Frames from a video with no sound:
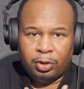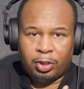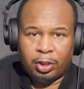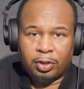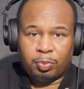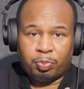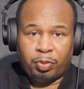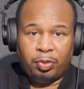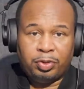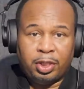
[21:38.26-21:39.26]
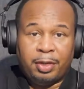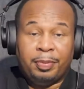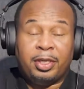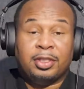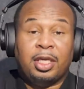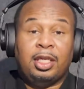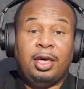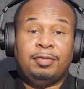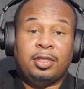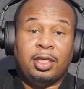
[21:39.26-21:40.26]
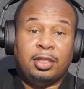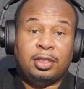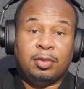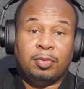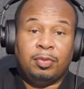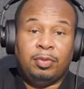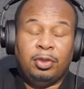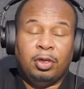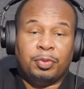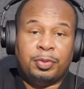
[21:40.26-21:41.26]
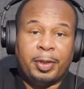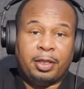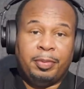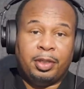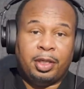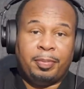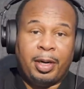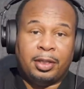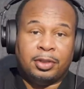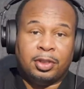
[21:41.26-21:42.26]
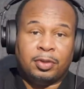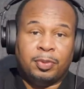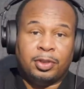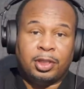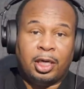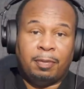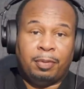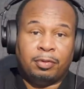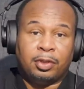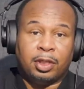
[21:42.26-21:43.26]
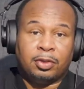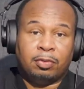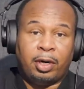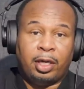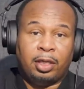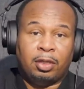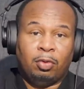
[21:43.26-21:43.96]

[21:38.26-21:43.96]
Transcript: does protest because they love to get into you know respectability politics when it's time to protest, right? They